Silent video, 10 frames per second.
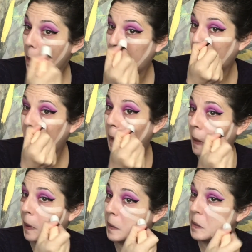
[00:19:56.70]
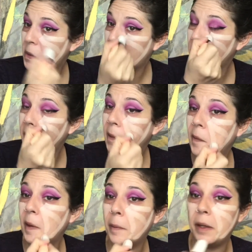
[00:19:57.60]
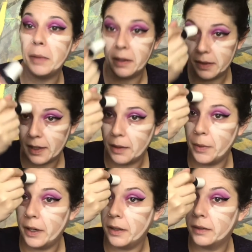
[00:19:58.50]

Like, I guess it's just really heavy to me because I wear